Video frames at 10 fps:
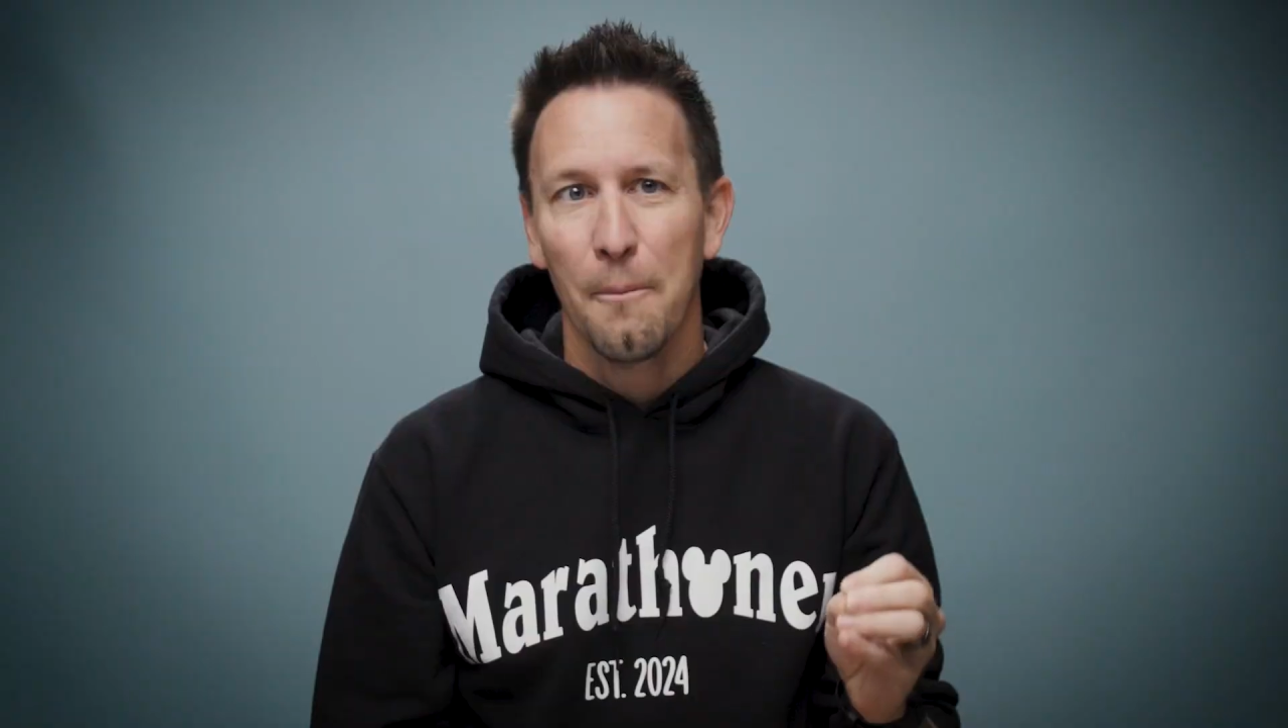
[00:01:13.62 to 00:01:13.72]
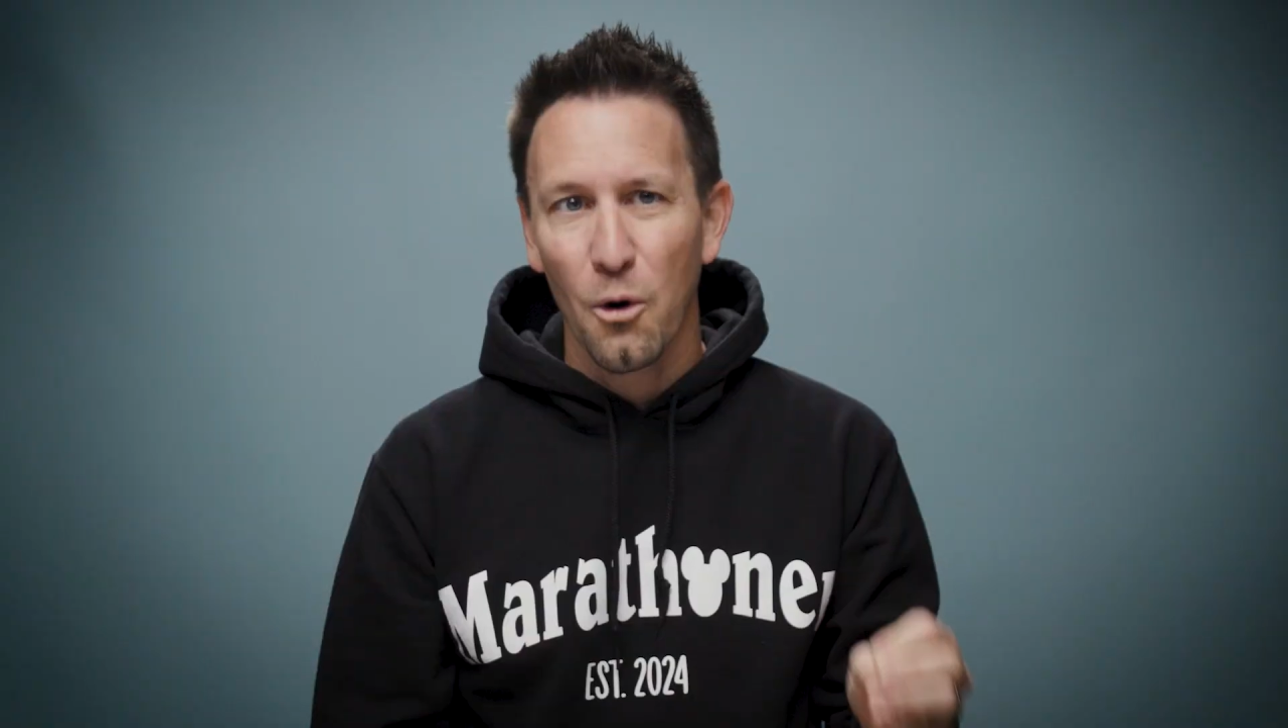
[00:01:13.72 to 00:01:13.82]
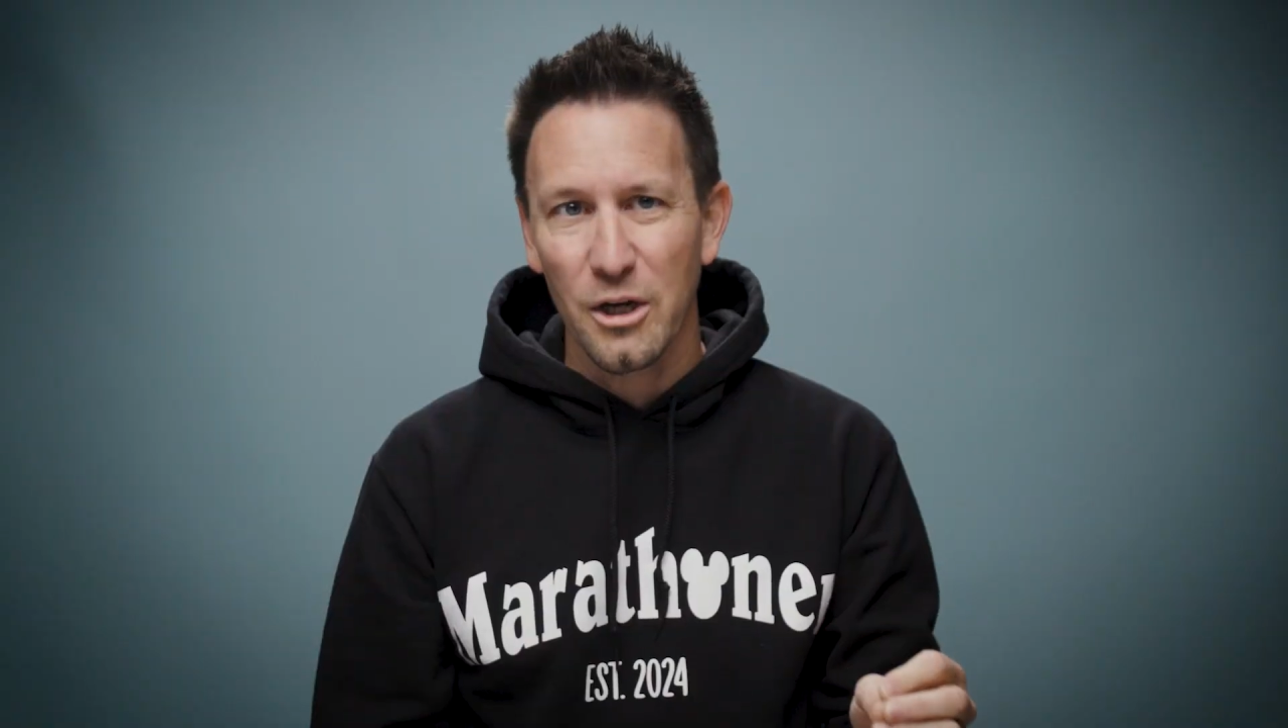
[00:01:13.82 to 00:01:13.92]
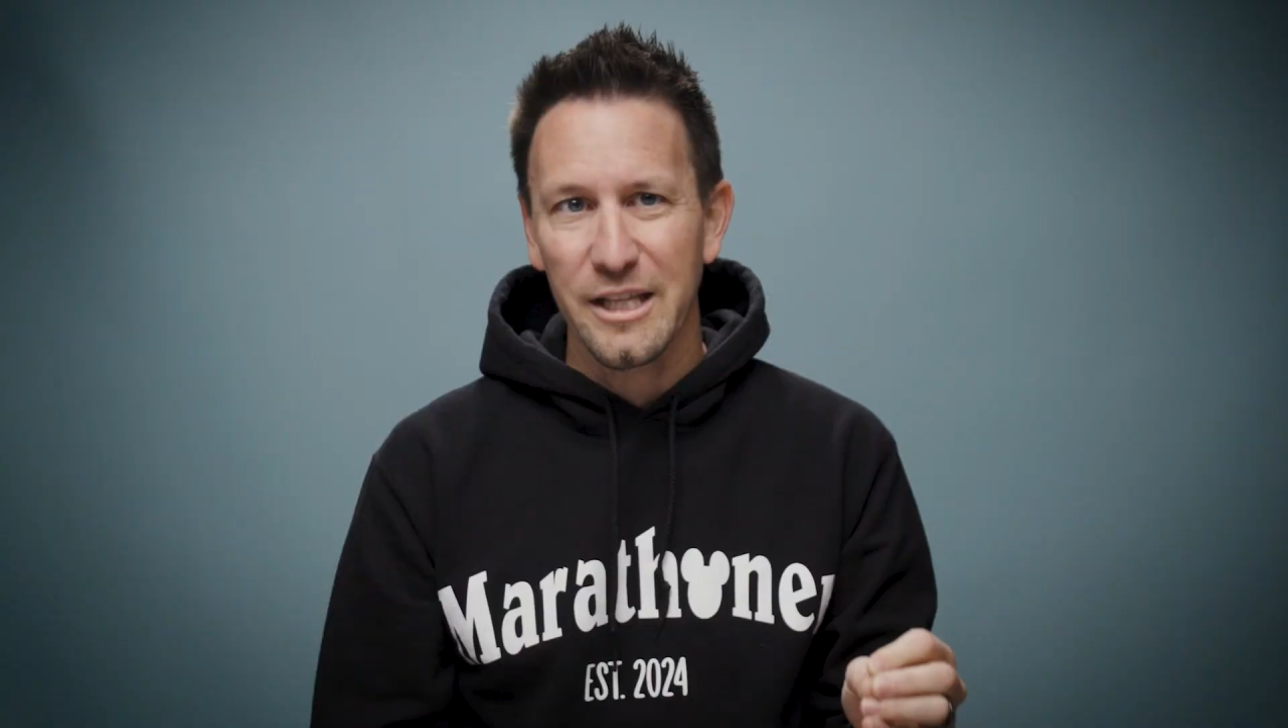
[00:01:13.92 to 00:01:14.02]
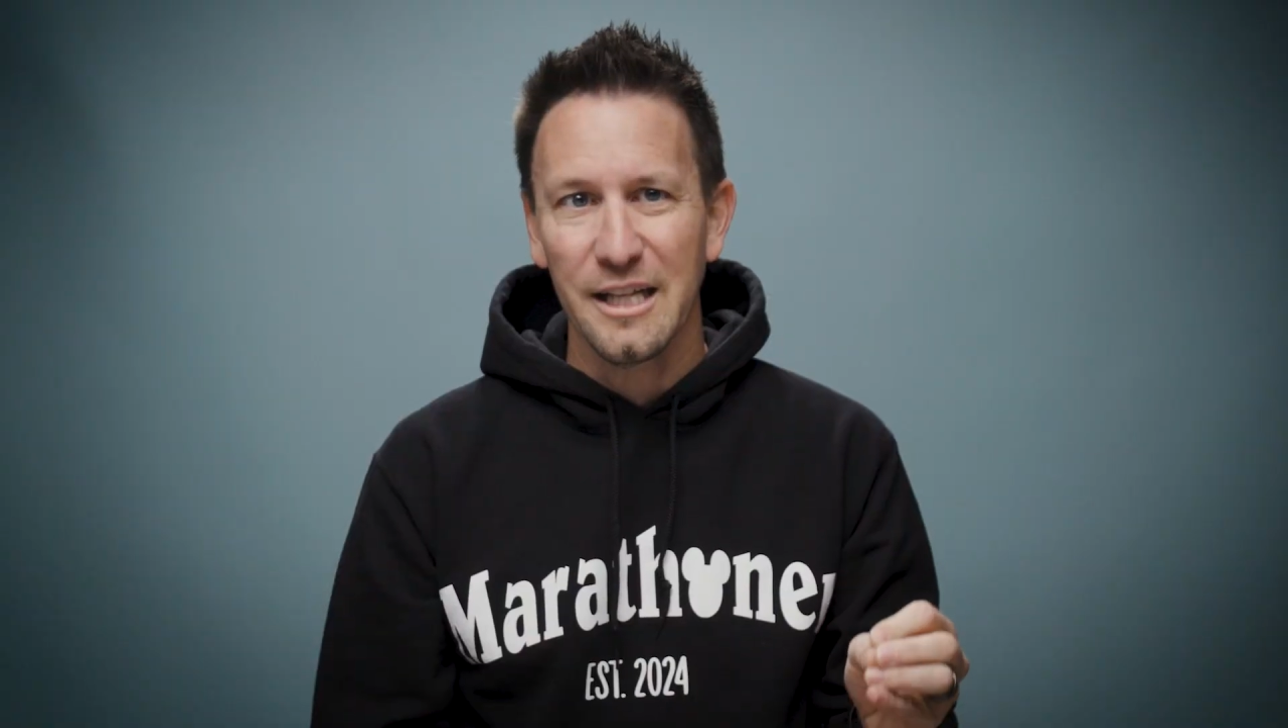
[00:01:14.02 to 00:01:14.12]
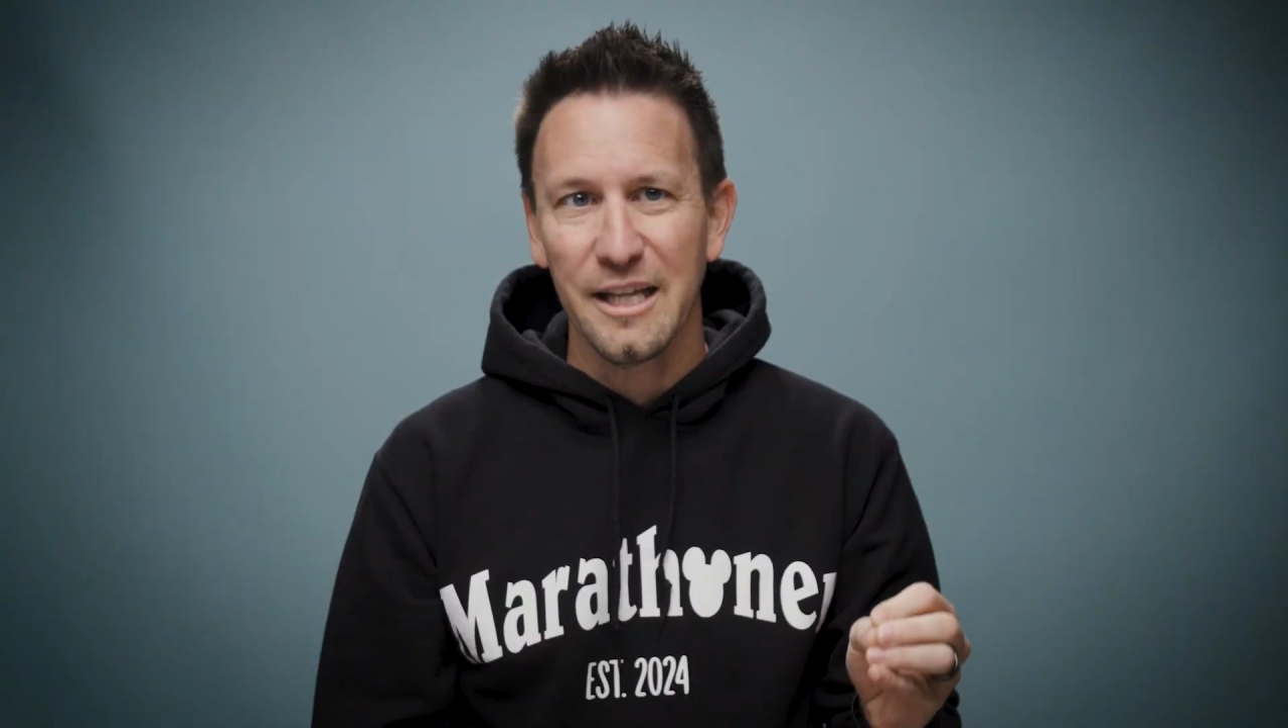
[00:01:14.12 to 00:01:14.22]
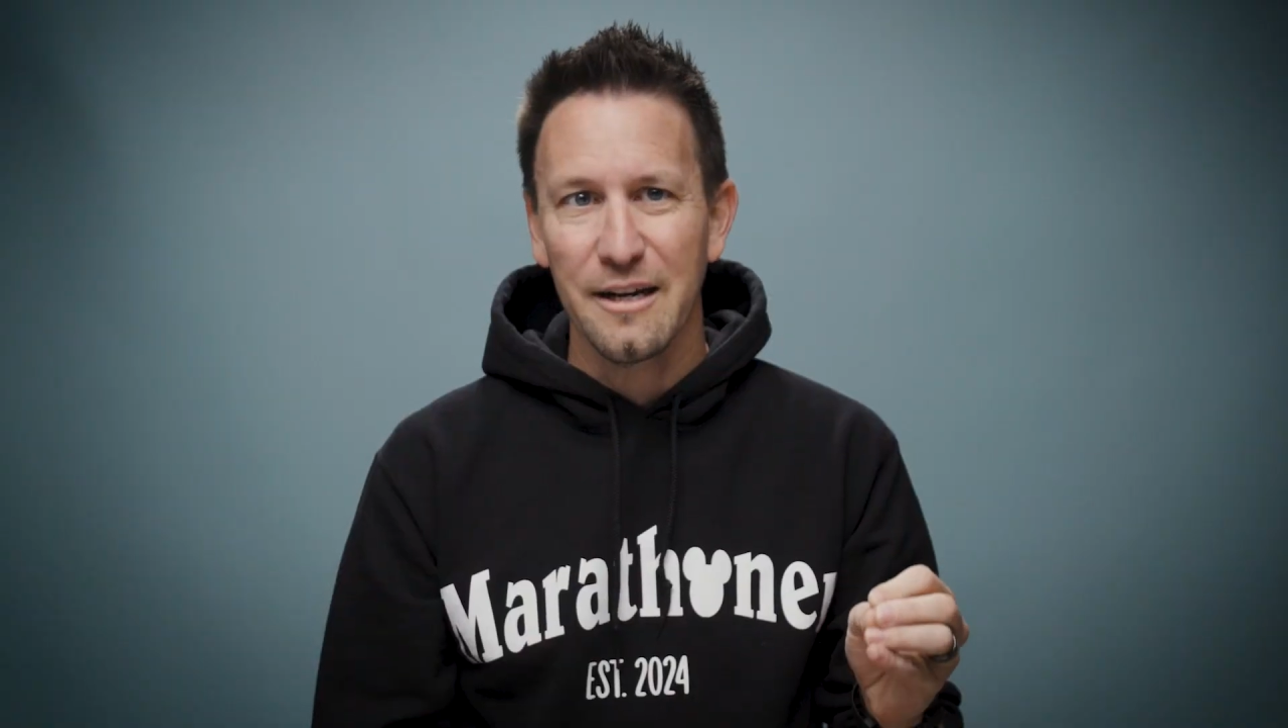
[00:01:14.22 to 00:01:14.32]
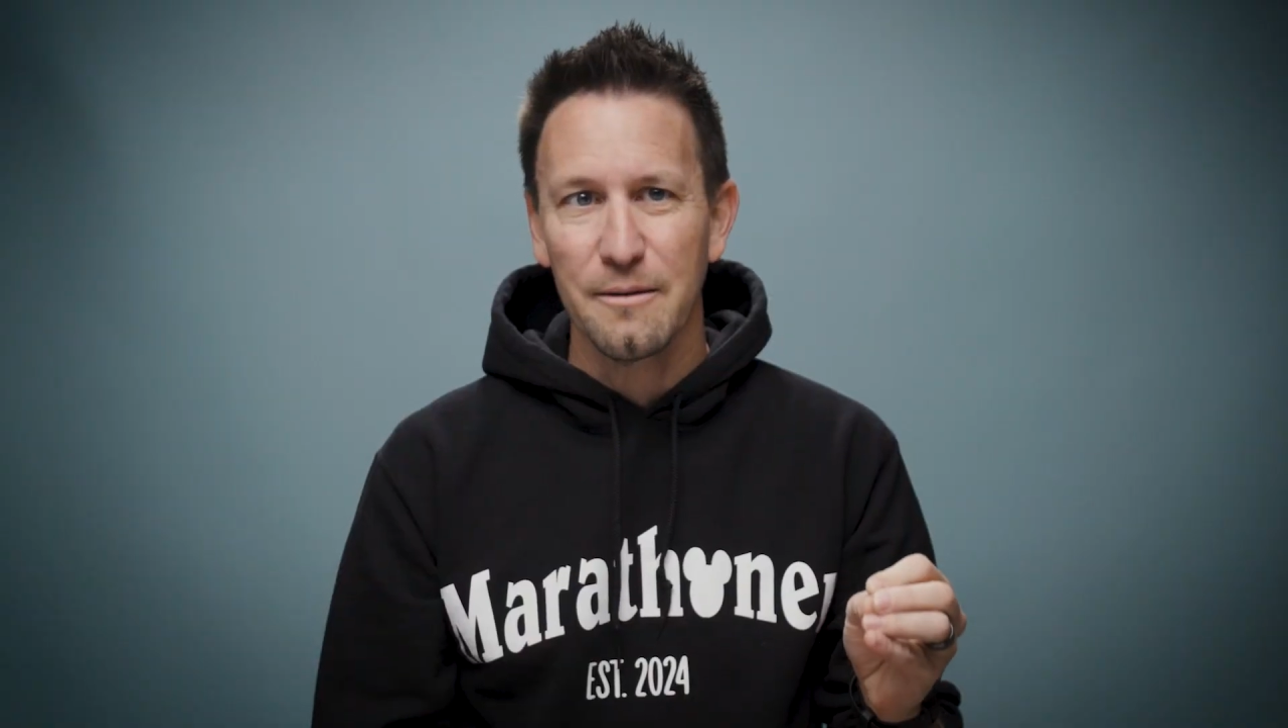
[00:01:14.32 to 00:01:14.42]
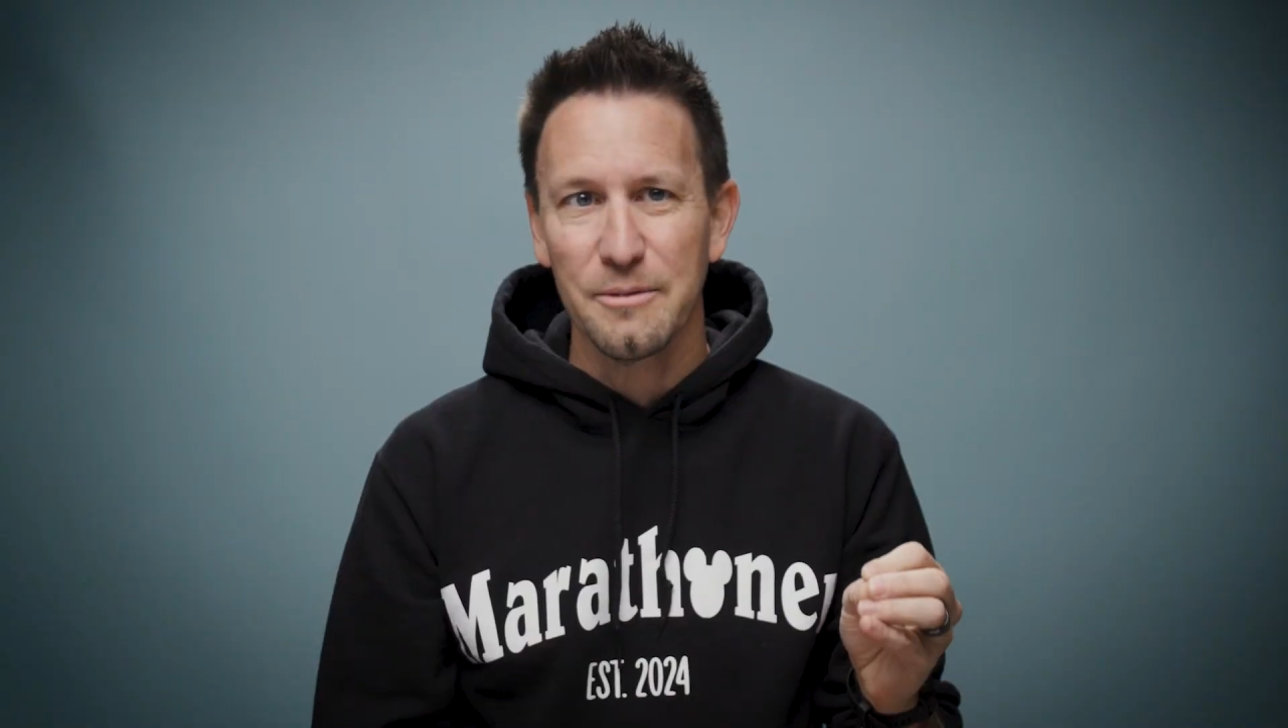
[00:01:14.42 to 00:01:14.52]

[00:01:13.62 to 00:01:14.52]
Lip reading: More on that later,